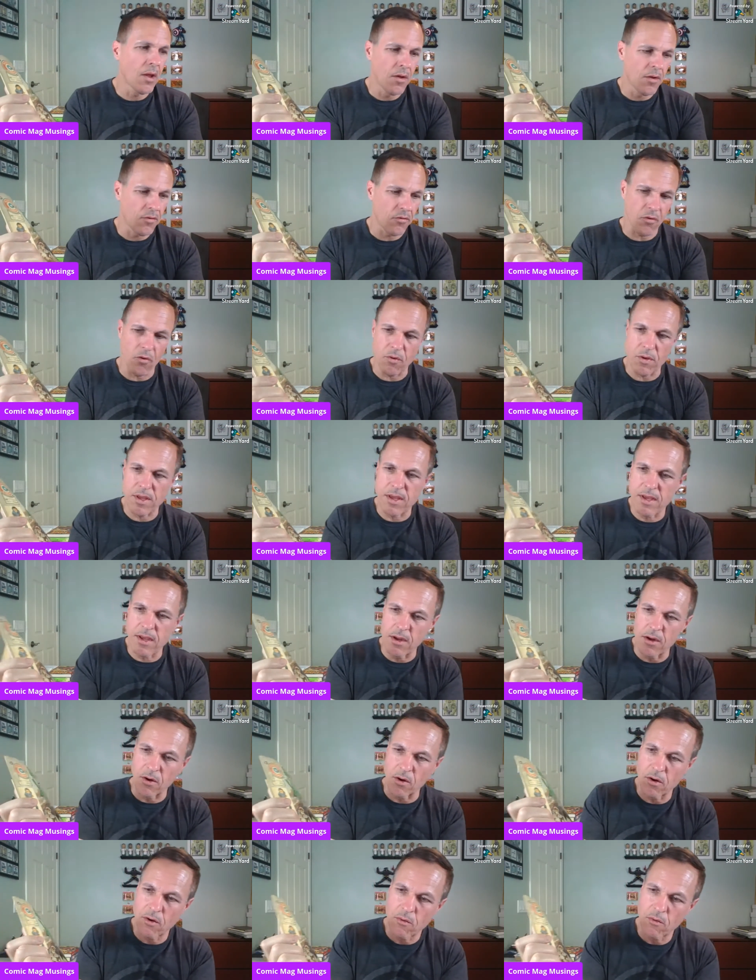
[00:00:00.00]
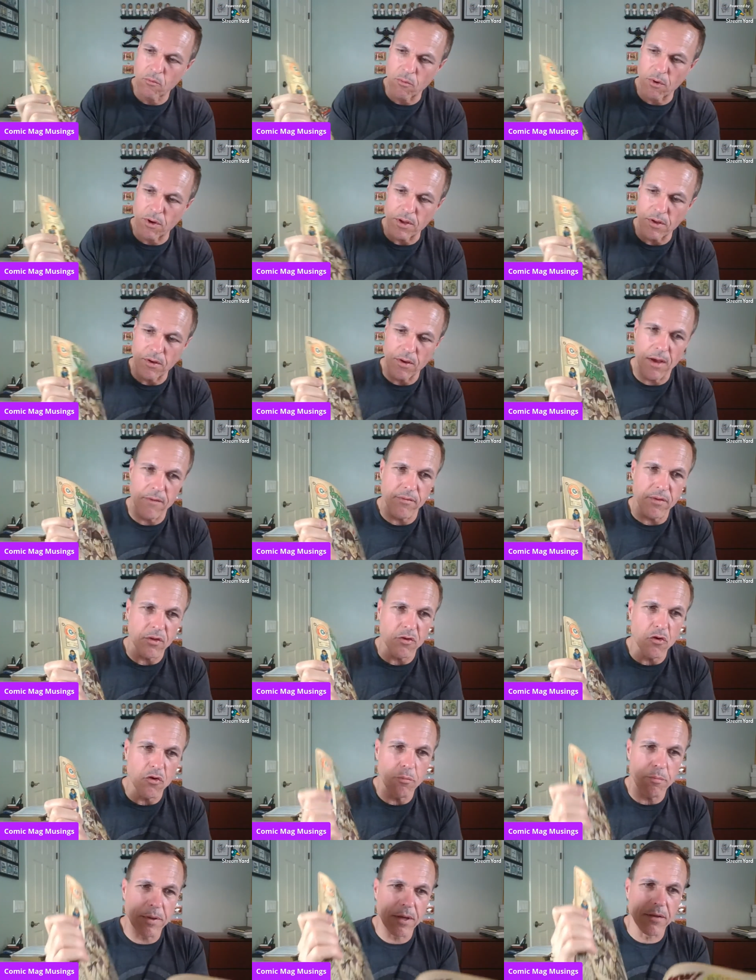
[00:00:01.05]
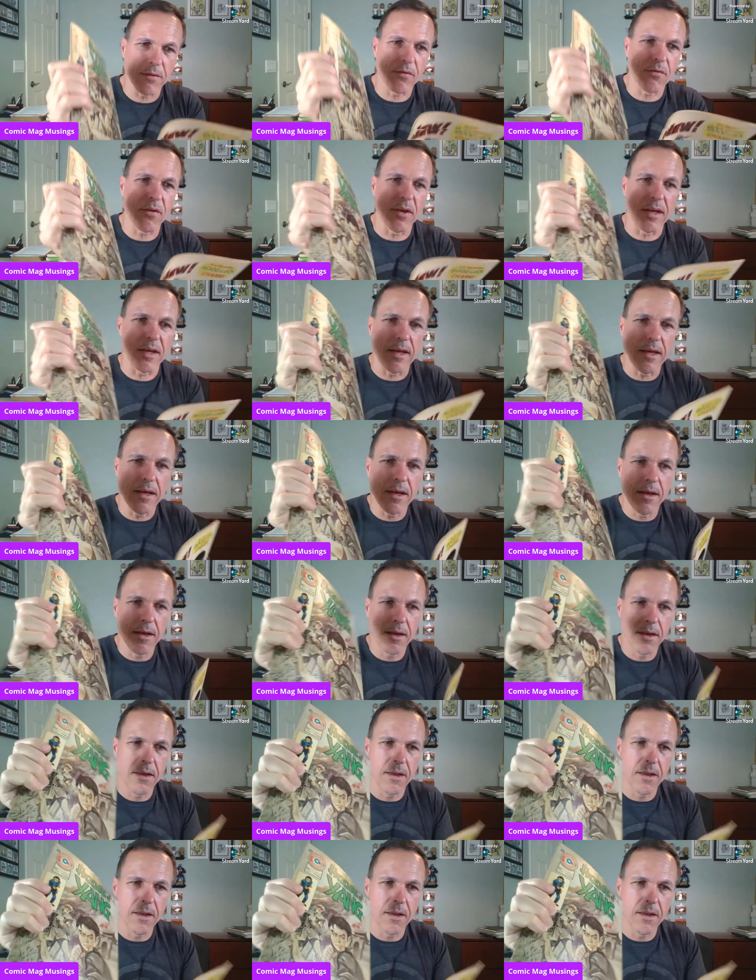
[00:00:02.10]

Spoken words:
so here, where you have the UPC,